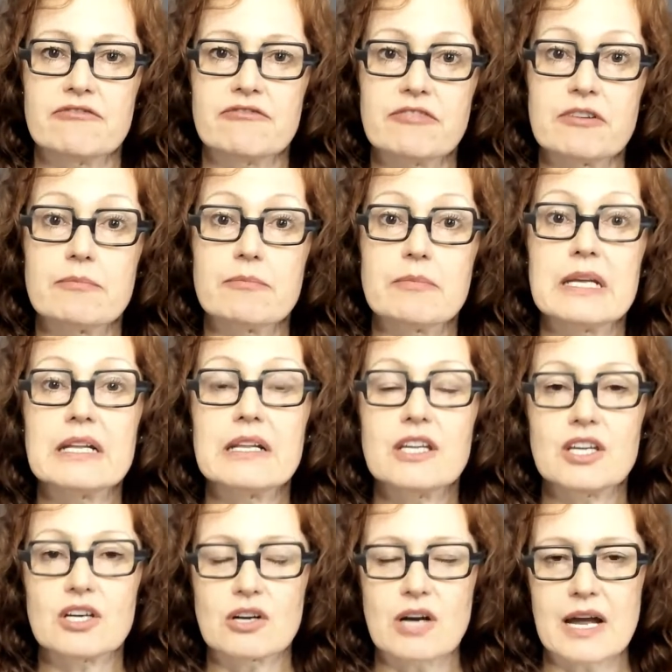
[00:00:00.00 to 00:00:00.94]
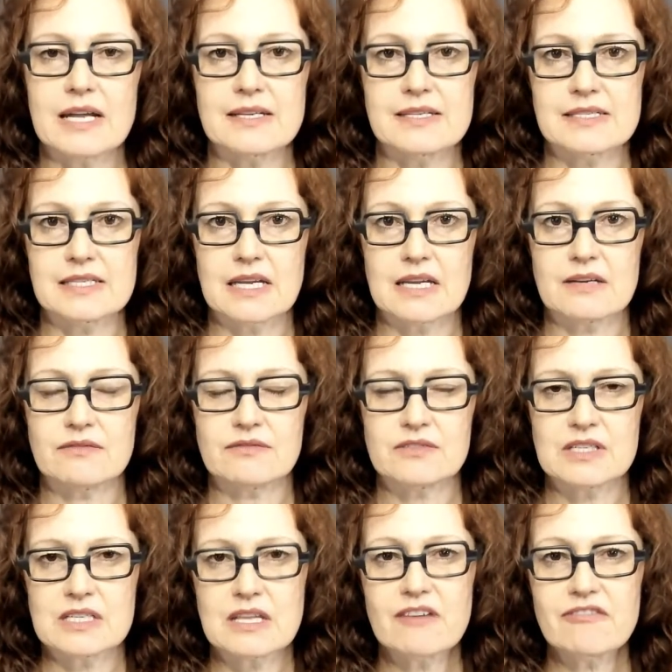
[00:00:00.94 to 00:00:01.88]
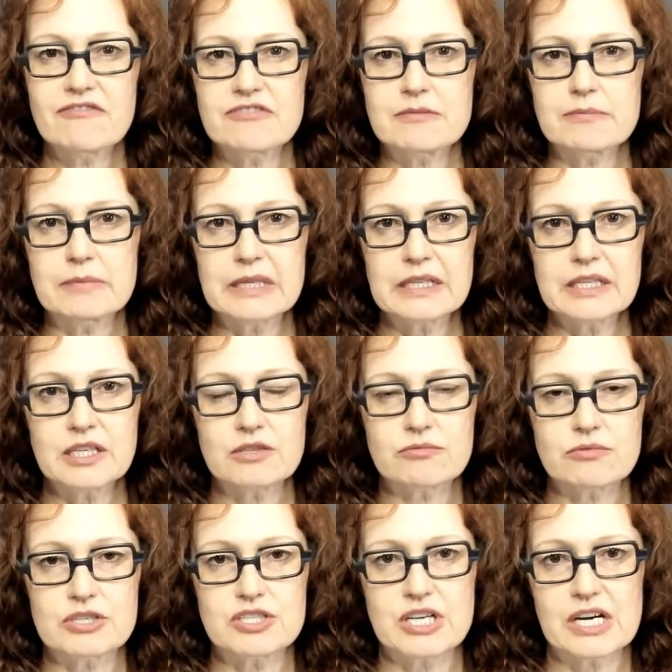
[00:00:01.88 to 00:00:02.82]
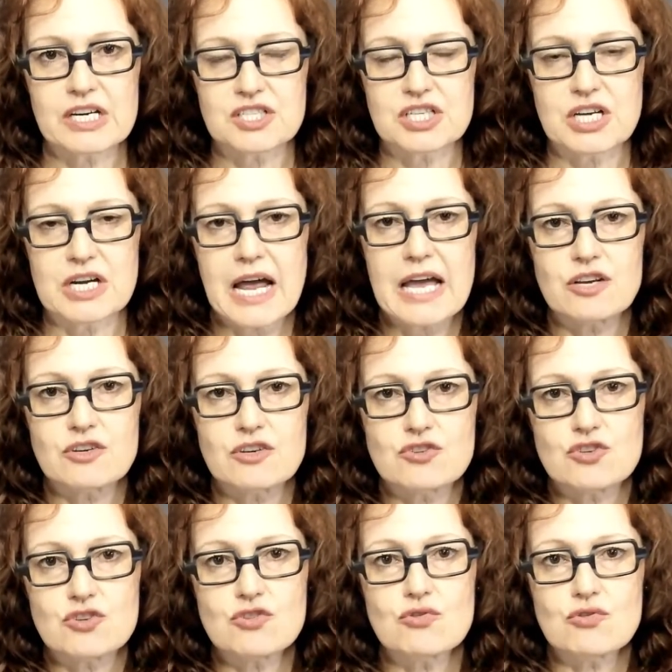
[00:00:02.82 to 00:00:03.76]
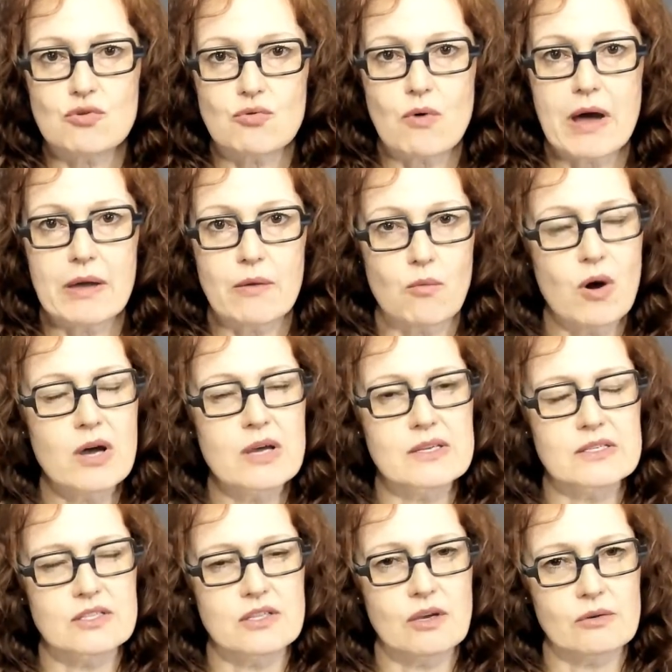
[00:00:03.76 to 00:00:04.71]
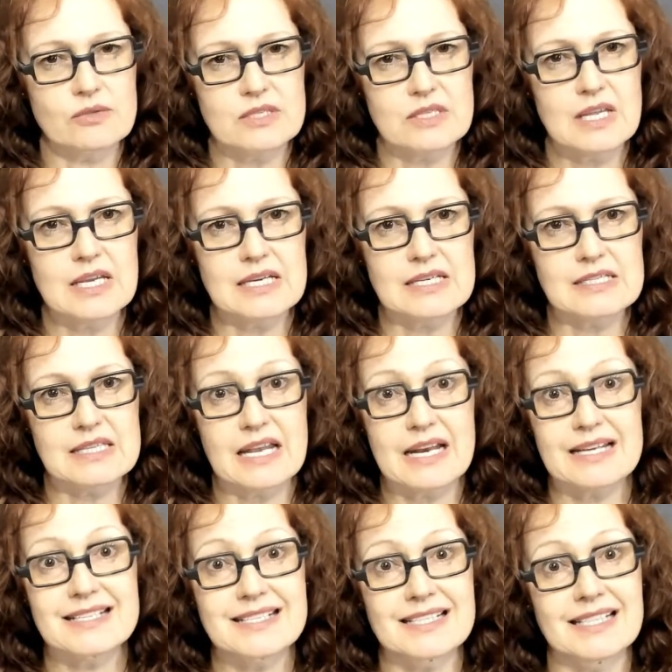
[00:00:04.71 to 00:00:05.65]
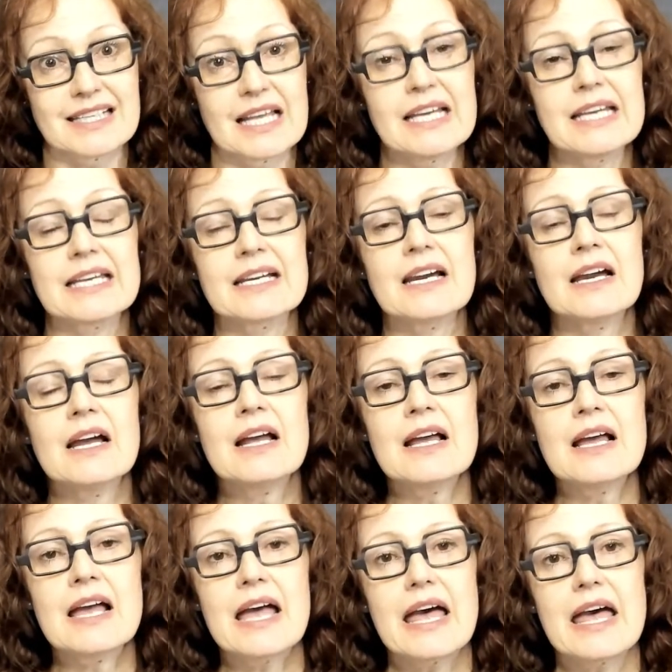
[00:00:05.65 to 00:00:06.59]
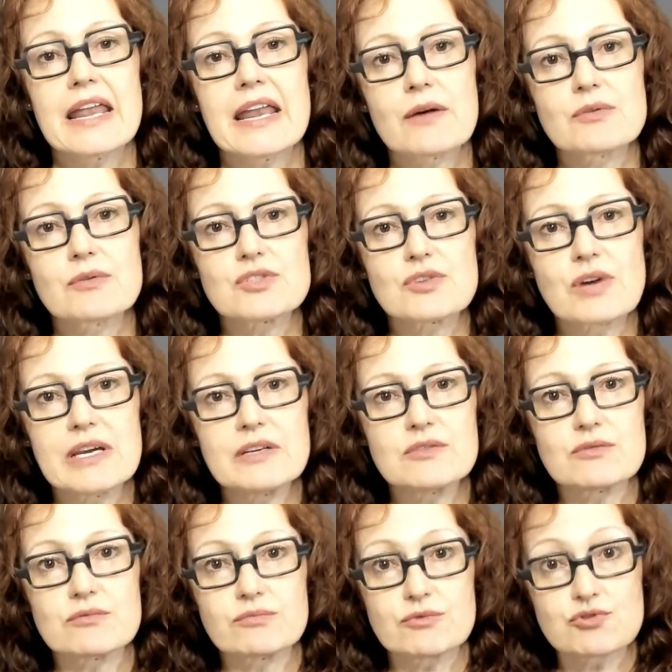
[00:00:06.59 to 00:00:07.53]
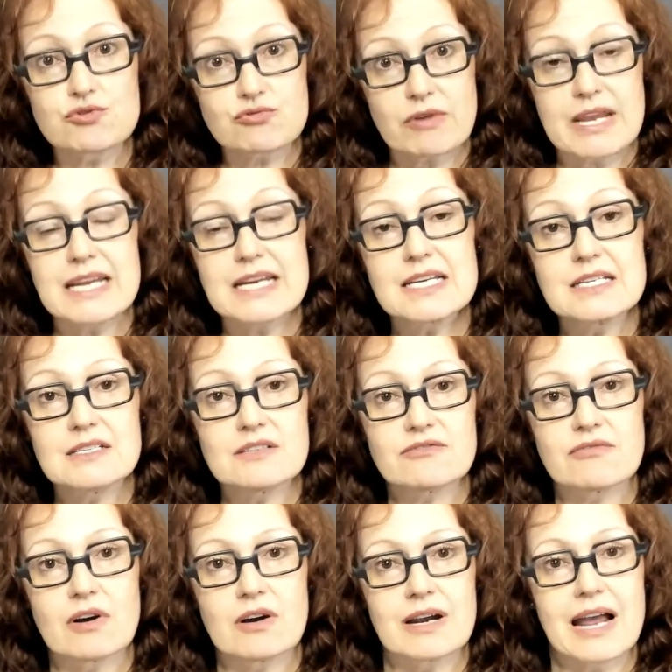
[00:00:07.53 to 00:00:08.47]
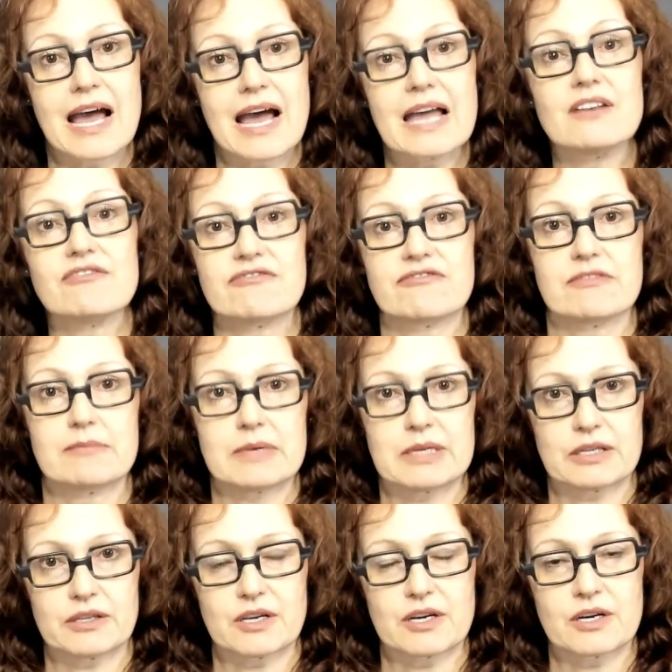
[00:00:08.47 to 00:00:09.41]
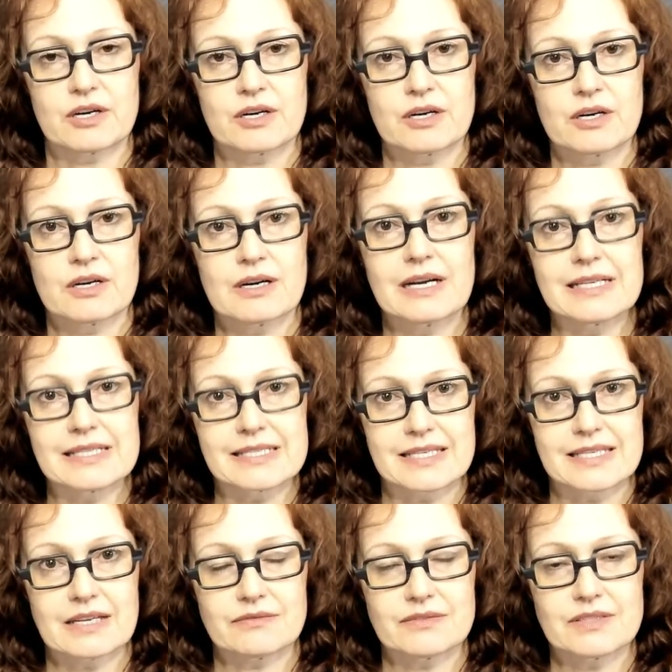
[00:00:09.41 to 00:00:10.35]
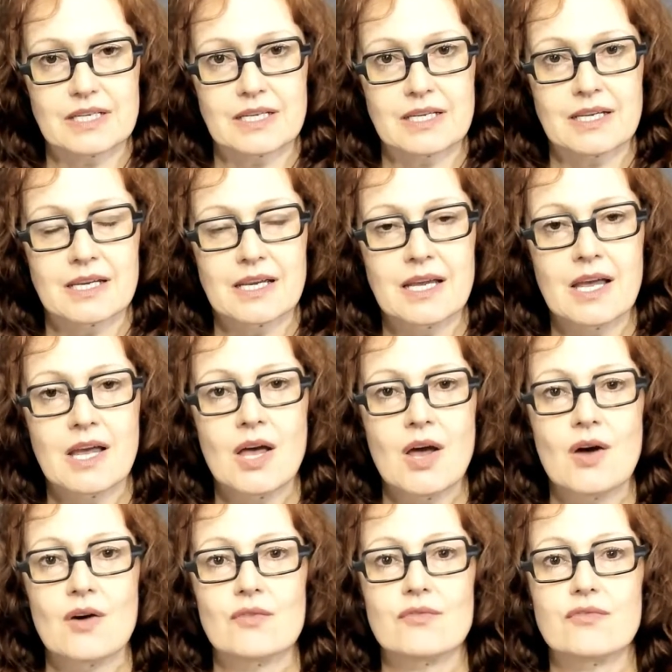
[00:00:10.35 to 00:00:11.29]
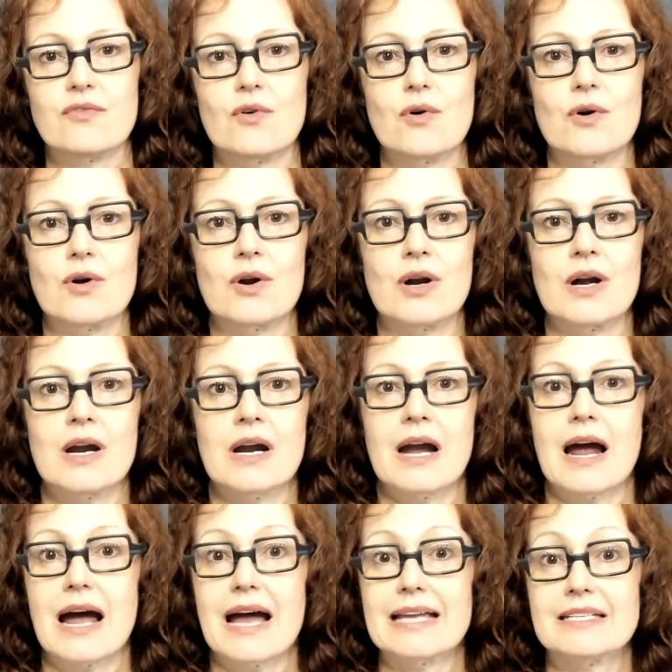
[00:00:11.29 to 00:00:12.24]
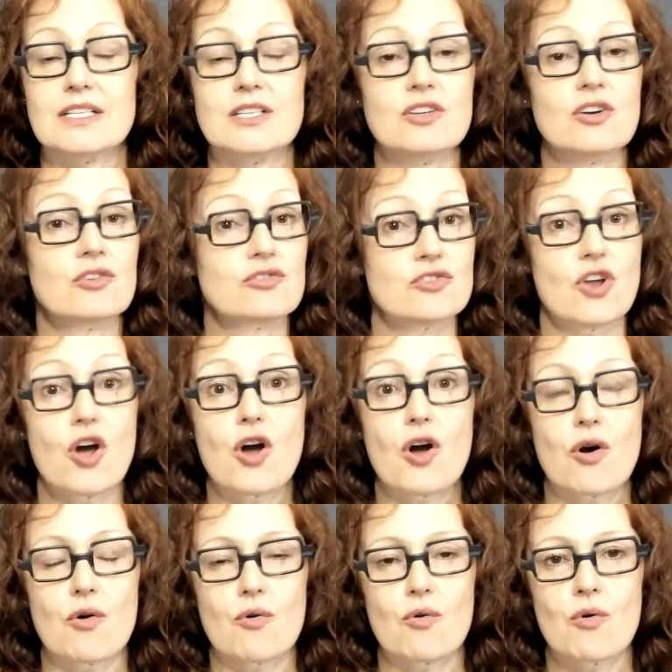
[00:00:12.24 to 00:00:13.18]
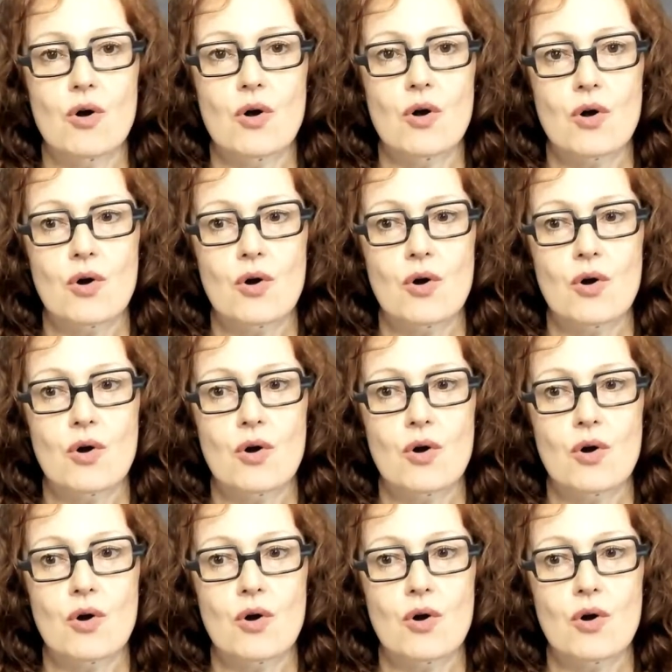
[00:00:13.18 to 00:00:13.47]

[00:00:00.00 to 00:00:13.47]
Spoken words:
familiar unsafety, the familiar rejection. I knew who I was, those things that I didn't like, and I was trying to trade it for an unfamiliar unsafety. For I did not know